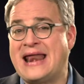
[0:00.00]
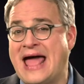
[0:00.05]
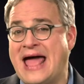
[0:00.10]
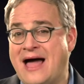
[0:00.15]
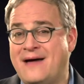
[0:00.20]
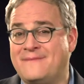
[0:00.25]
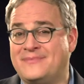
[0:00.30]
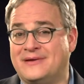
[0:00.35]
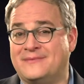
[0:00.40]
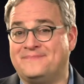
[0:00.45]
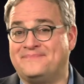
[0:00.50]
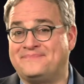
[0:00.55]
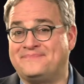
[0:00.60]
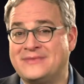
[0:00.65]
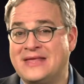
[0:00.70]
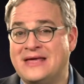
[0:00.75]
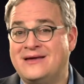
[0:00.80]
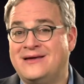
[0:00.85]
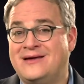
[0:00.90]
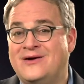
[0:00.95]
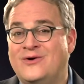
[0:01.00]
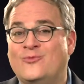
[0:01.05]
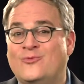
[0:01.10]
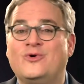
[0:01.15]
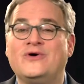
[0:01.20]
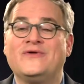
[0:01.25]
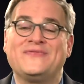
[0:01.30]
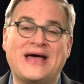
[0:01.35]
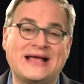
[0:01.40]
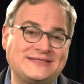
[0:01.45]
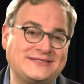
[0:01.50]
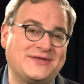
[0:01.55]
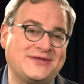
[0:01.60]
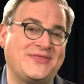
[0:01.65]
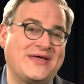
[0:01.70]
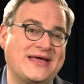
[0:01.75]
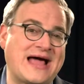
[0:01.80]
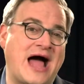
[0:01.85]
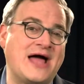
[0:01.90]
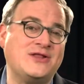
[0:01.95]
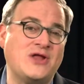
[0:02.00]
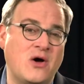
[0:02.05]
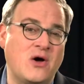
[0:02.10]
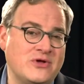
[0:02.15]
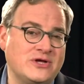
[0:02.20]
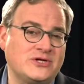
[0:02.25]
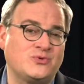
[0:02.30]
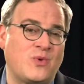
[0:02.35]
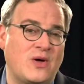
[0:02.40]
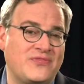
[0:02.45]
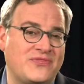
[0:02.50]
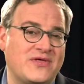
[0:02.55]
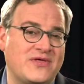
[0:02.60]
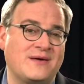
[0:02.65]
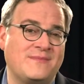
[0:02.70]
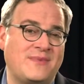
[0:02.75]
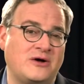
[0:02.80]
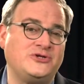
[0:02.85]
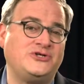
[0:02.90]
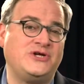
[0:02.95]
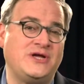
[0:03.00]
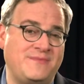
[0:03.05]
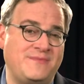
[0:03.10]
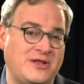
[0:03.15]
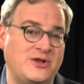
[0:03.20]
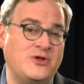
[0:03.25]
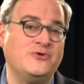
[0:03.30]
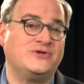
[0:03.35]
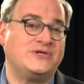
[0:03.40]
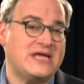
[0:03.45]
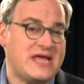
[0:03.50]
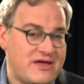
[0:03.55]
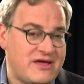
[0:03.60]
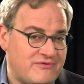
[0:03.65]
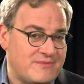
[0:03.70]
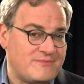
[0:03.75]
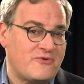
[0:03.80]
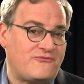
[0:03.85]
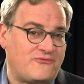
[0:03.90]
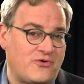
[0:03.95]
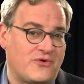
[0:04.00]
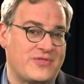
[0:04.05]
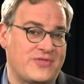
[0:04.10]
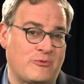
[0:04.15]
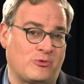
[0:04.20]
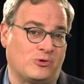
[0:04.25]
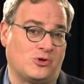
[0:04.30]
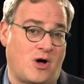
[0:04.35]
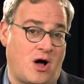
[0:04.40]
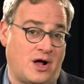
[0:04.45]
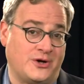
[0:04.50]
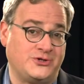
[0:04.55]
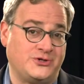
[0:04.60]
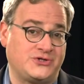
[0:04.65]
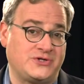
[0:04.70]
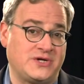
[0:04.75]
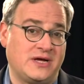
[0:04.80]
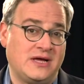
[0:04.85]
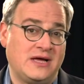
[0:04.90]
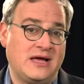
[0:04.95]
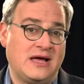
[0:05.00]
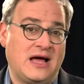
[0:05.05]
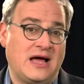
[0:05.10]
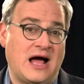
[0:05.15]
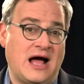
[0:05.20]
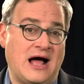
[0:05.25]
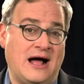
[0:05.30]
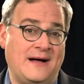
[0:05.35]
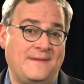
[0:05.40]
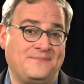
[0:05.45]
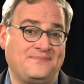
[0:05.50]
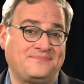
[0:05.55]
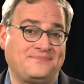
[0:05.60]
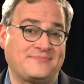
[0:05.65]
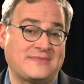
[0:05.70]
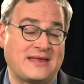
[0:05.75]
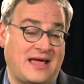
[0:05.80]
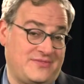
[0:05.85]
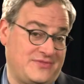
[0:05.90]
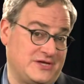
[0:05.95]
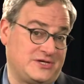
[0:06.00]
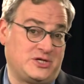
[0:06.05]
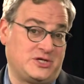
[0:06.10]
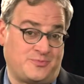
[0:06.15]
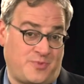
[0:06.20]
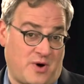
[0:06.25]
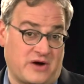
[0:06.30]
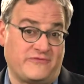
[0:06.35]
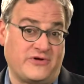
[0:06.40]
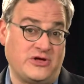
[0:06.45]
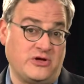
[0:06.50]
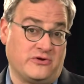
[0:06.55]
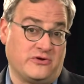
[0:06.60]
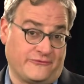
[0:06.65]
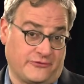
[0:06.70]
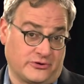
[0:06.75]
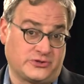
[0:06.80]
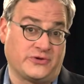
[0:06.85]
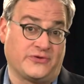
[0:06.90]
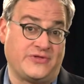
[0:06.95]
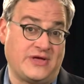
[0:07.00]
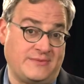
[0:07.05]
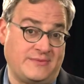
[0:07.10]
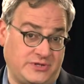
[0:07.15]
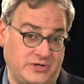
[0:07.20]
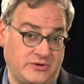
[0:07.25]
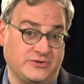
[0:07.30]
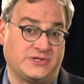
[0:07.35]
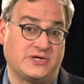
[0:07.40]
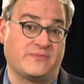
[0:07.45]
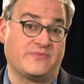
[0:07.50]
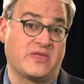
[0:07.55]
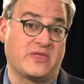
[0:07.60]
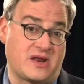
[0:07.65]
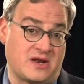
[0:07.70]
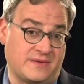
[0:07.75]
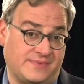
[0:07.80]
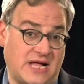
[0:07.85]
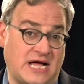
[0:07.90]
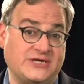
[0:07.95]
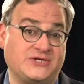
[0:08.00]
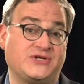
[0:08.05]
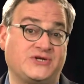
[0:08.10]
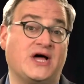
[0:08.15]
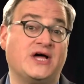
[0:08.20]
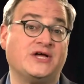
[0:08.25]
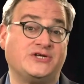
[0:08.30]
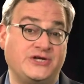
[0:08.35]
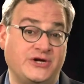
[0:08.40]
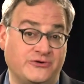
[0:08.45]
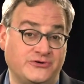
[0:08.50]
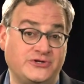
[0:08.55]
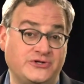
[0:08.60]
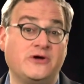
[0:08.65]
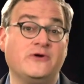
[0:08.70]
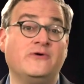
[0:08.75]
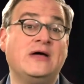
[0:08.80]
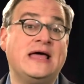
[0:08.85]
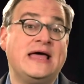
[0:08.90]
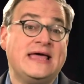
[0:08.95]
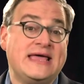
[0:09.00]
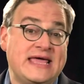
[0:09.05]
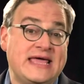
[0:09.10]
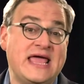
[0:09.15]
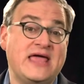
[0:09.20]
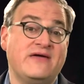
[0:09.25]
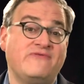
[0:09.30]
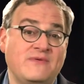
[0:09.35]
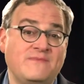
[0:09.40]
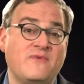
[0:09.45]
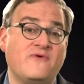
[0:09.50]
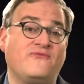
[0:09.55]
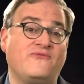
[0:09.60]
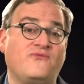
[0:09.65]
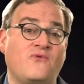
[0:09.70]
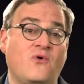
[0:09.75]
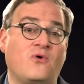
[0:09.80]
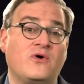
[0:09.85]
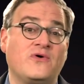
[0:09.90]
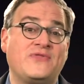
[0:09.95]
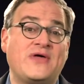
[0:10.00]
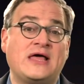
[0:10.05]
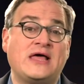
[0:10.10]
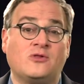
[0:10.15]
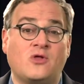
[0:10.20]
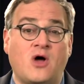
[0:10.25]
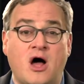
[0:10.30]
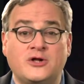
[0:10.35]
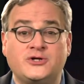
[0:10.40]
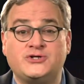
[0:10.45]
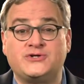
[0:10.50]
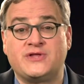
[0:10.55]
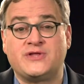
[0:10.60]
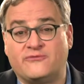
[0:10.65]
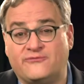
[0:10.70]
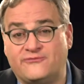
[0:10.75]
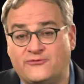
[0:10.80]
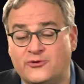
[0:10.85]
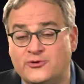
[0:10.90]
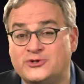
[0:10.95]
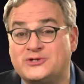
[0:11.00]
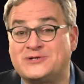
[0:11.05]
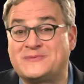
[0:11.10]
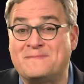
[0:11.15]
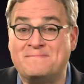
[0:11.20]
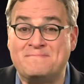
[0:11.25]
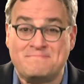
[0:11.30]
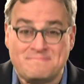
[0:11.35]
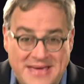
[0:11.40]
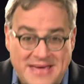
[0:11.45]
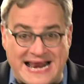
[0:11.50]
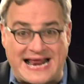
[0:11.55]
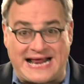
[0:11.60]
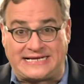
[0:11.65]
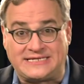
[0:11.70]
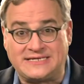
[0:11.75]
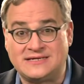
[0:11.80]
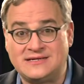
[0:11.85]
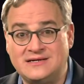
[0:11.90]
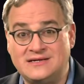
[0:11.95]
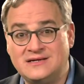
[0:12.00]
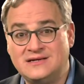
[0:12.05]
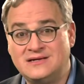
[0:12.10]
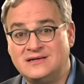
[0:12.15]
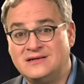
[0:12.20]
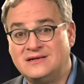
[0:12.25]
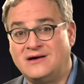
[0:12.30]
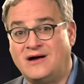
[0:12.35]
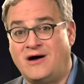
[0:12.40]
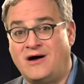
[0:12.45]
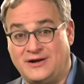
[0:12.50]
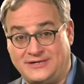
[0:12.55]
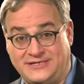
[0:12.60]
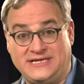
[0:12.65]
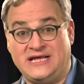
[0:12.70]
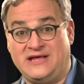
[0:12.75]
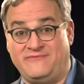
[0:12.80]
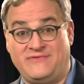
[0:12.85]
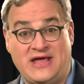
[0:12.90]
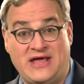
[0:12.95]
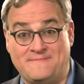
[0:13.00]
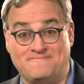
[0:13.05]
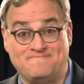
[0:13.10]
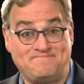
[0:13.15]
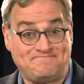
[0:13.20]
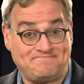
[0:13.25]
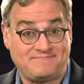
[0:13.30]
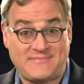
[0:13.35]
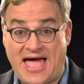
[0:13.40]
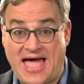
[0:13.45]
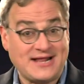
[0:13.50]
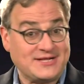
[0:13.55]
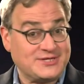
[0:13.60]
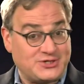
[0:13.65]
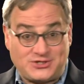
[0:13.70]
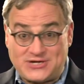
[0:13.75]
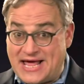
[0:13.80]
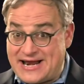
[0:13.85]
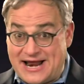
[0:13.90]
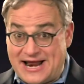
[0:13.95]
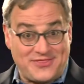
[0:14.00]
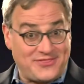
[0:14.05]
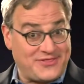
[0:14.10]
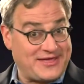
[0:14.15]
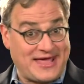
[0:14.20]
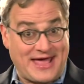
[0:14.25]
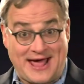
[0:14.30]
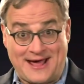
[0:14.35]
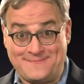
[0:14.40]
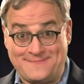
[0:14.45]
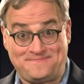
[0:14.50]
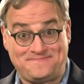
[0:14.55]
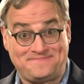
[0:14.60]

happen? Well, that's the thing. I noticed one thing about GB News even before they were launched, and this is part of a universal theme too, something that applies to us here too. Even before they launched their first minute on TV, they hadn't said anything yet.